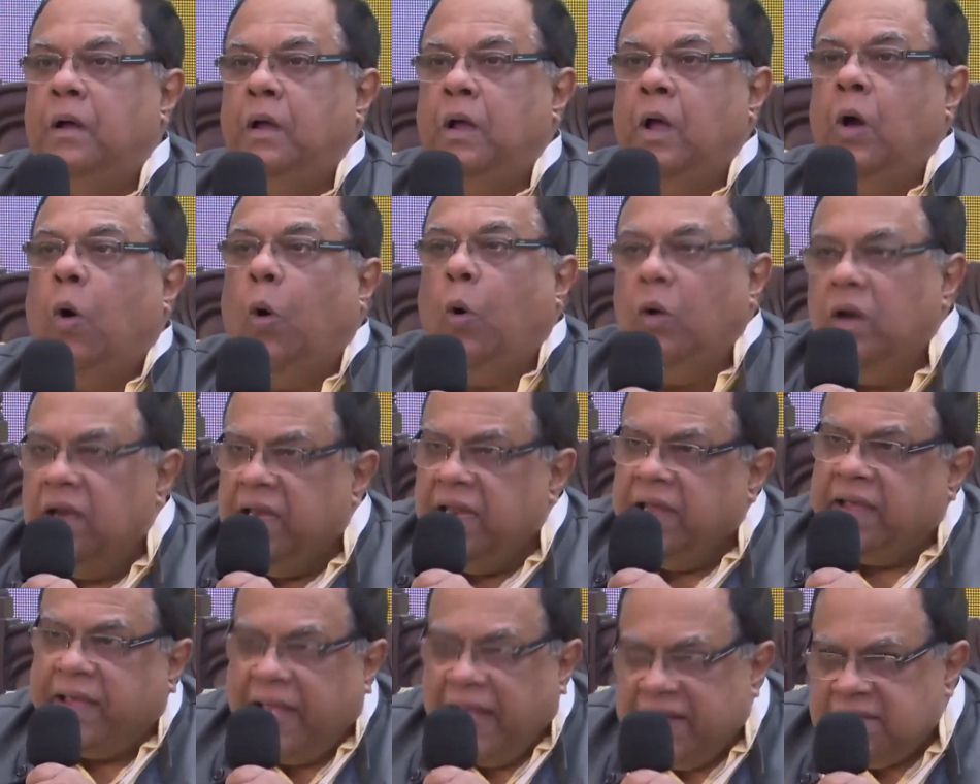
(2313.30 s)

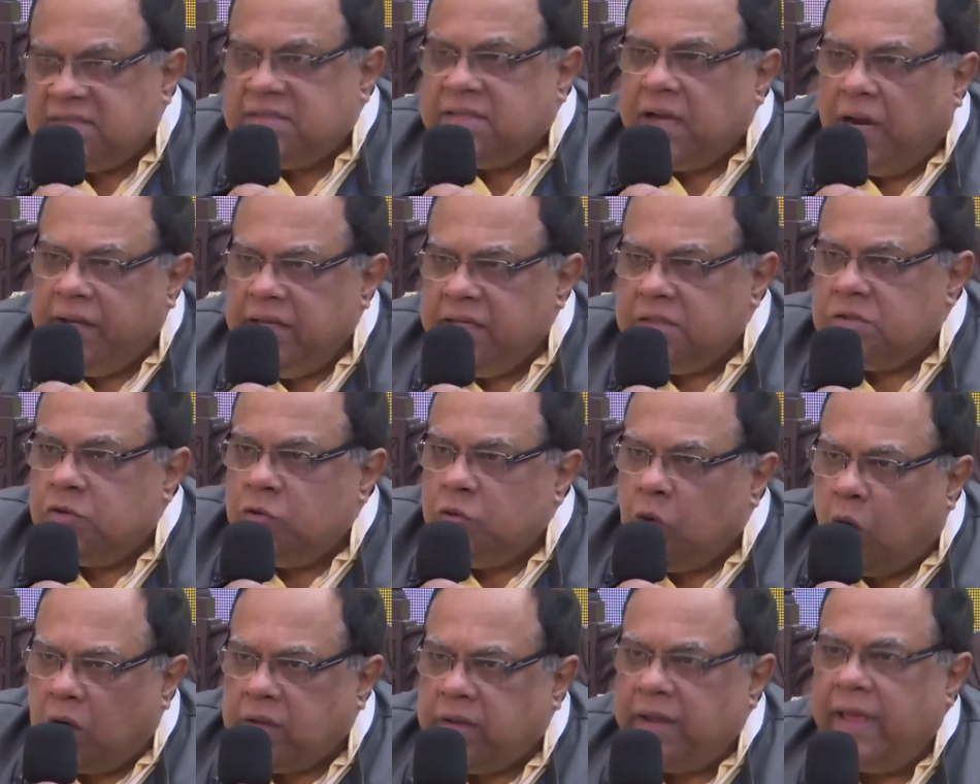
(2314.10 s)
Only case studies
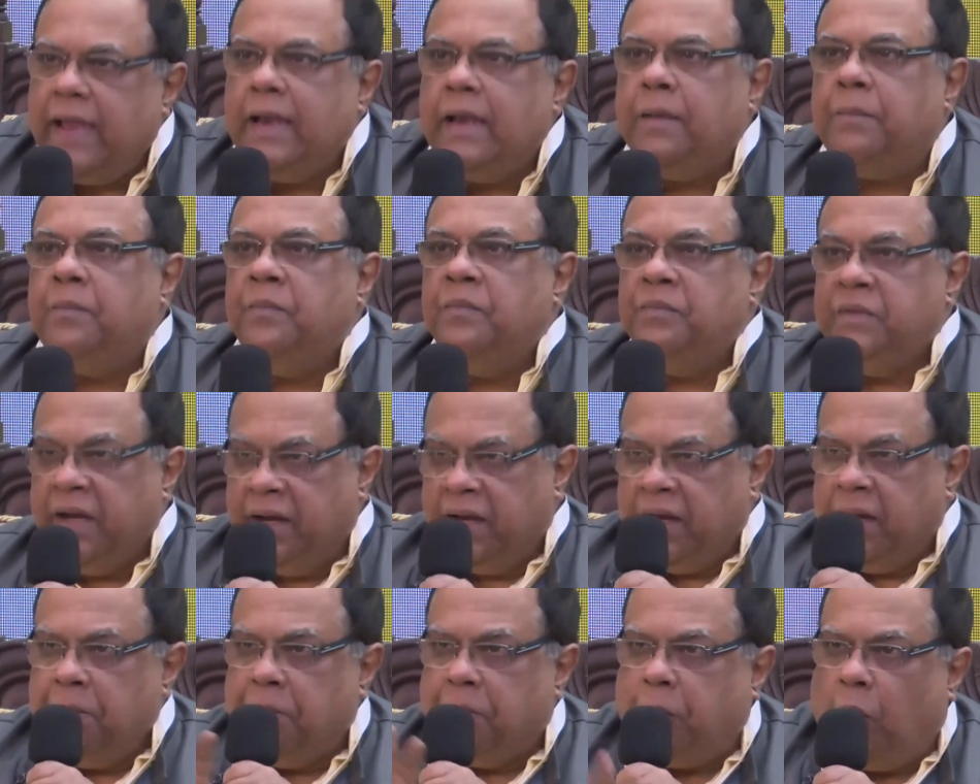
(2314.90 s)
do not help. They
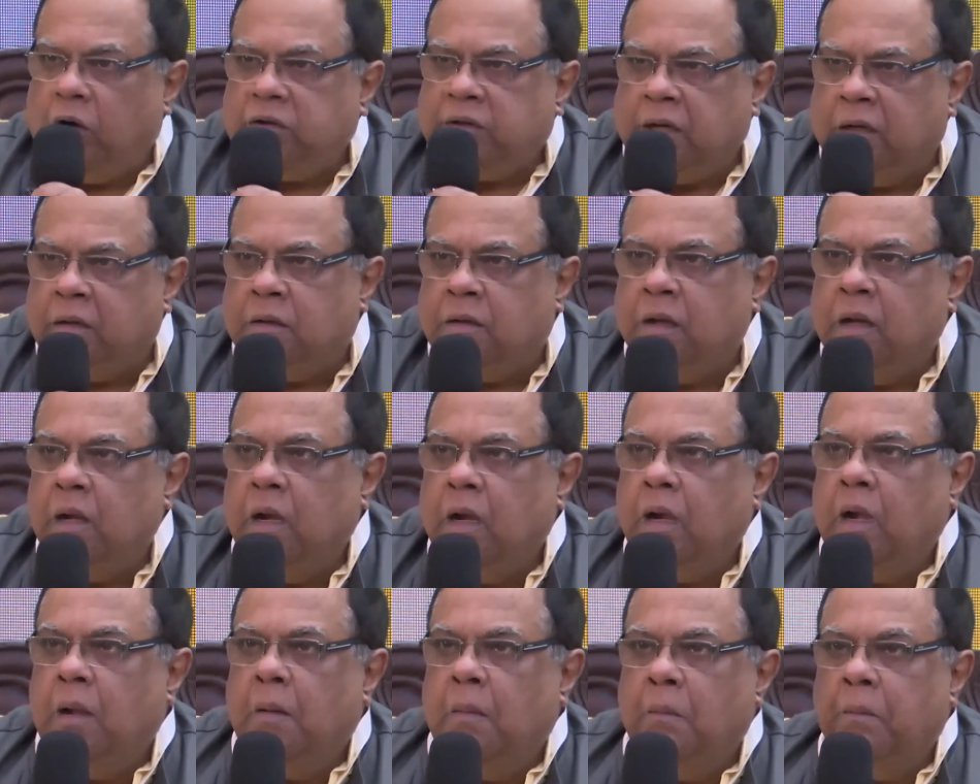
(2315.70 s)
are important,
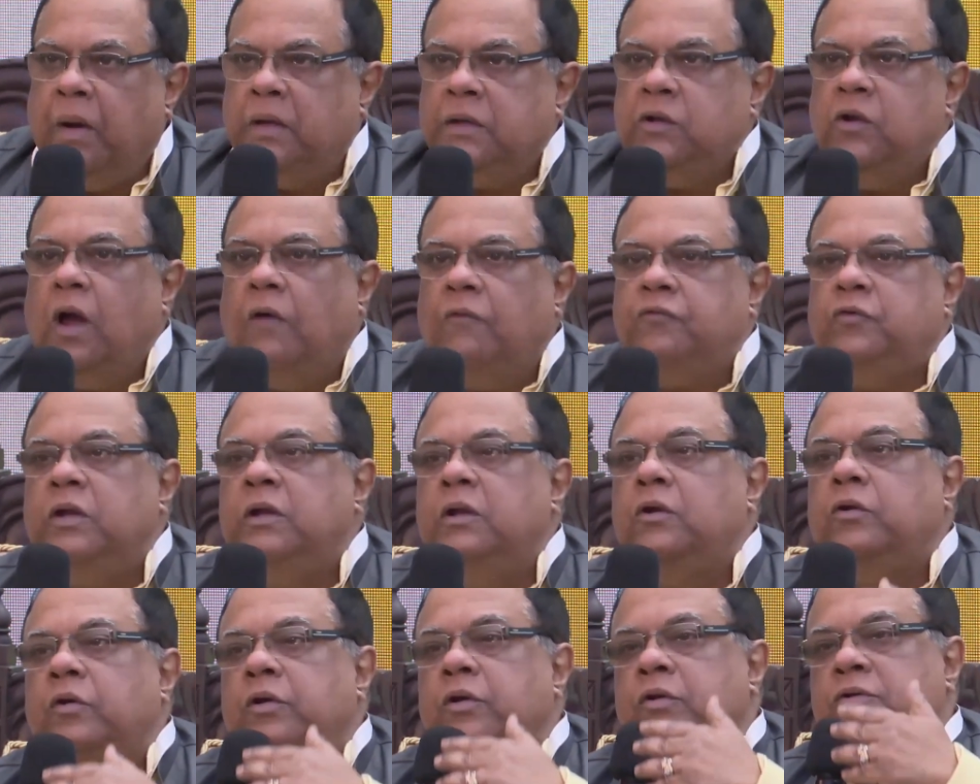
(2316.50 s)
but you have to
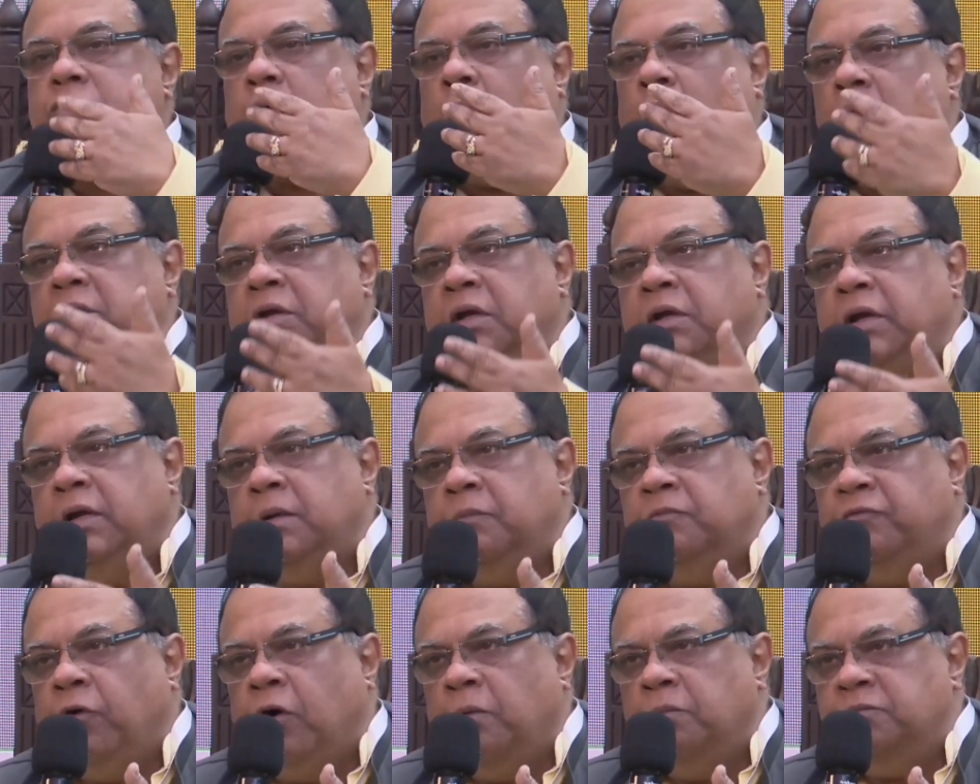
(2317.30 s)
introduce
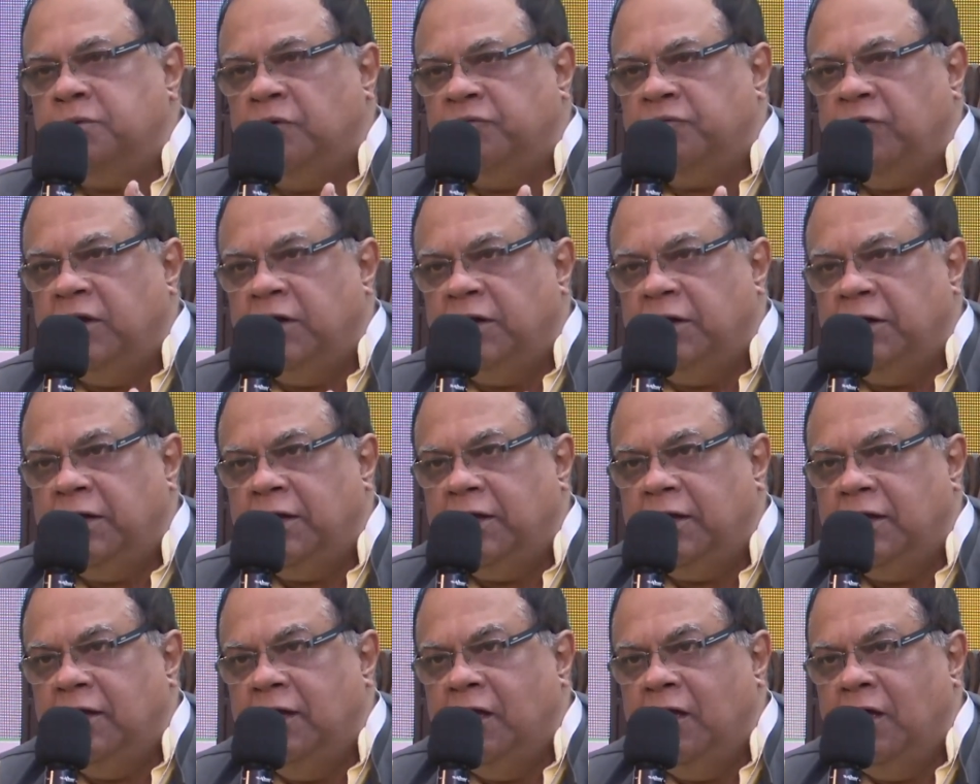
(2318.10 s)
alternate forms of
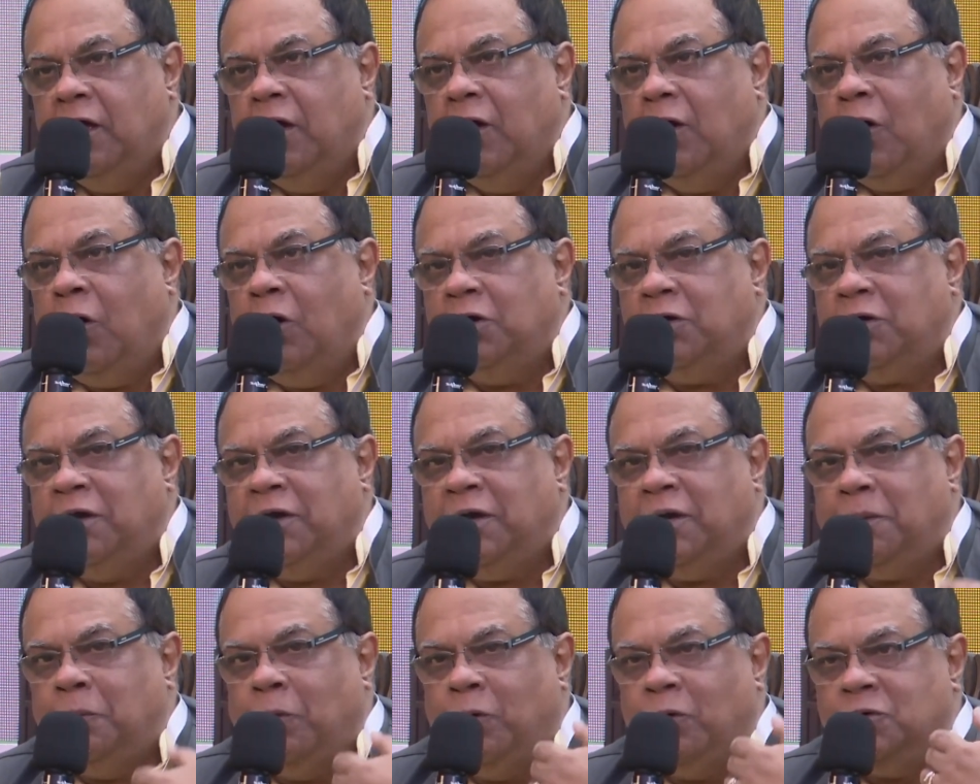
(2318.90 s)
learning,
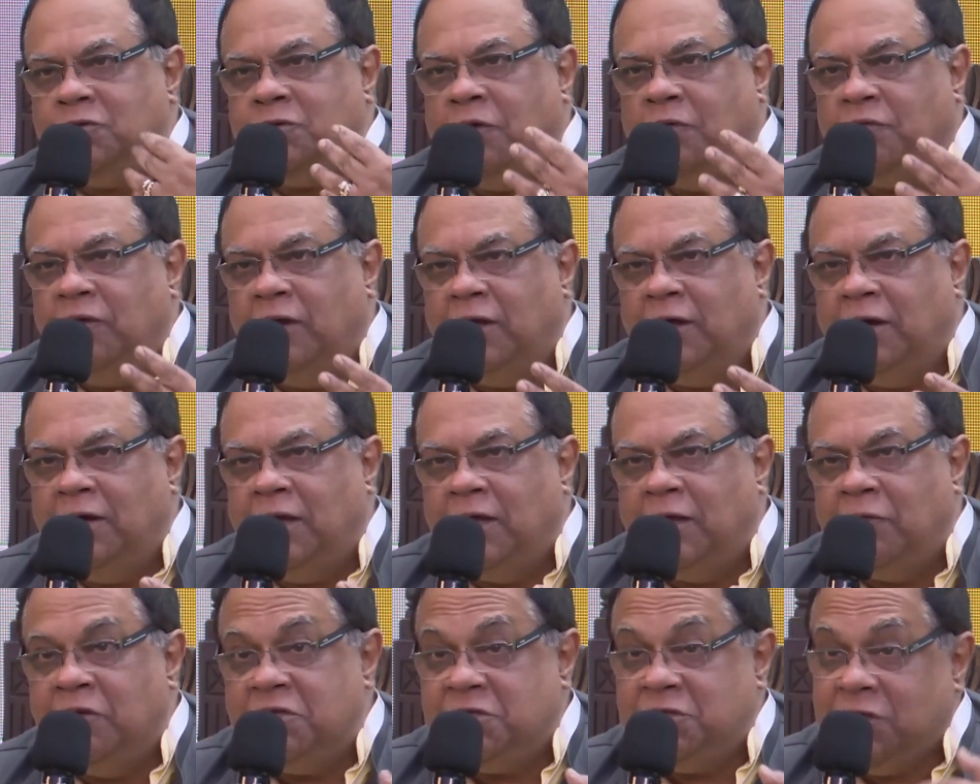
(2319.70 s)
alternate modes of
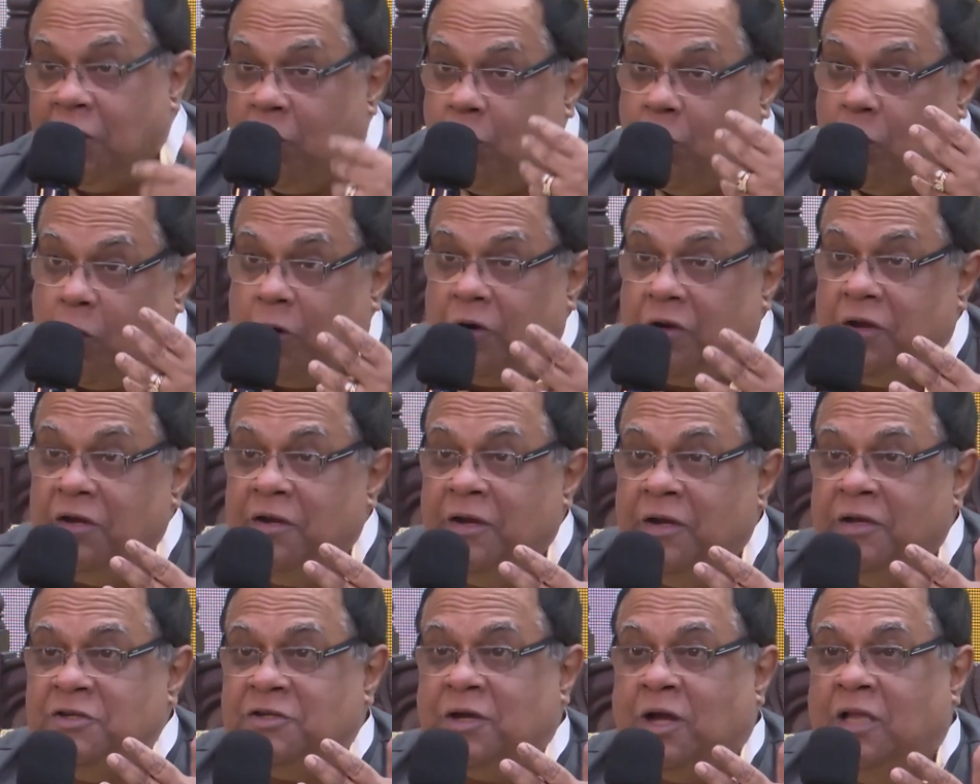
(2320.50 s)
learning, which Tagore
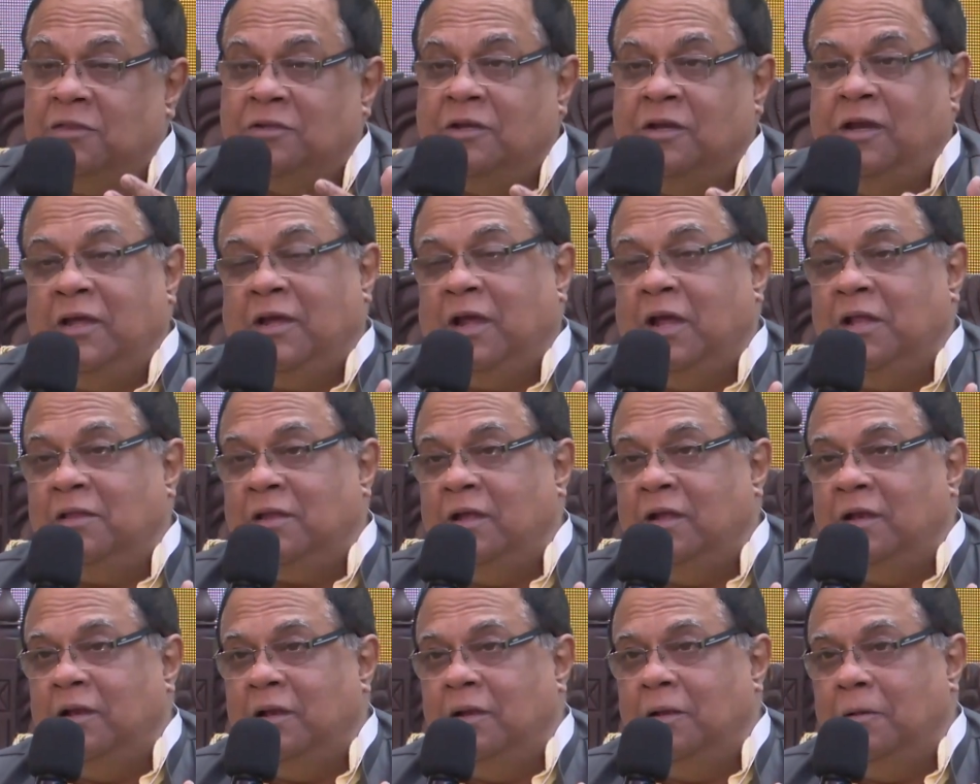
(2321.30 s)
did in
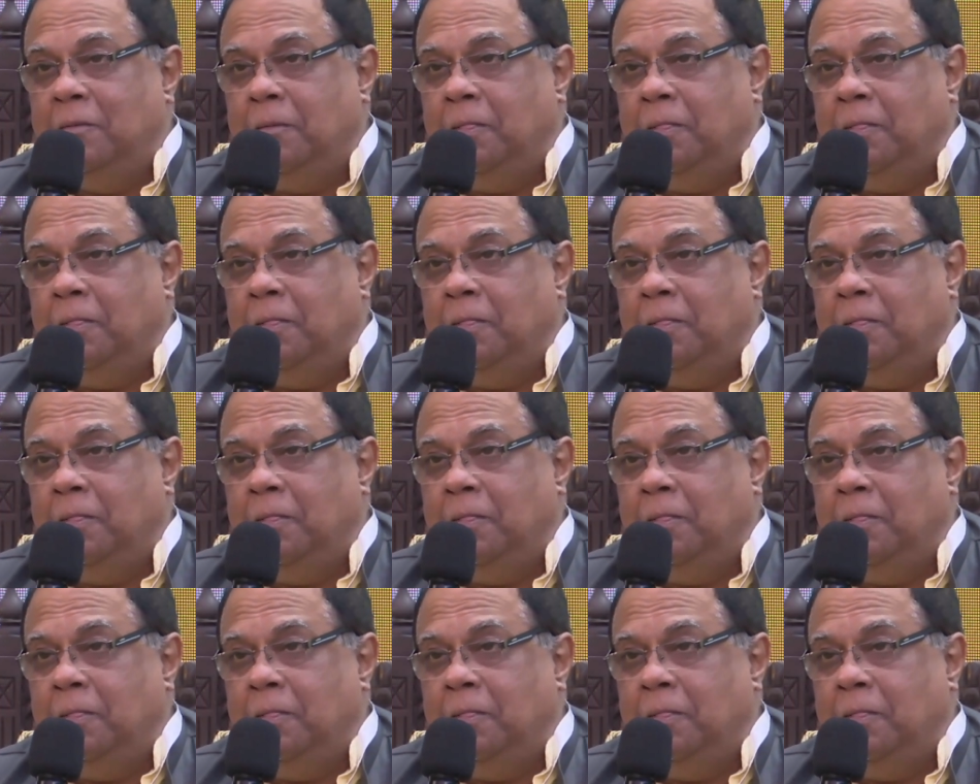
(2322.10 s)
Shantiniketan.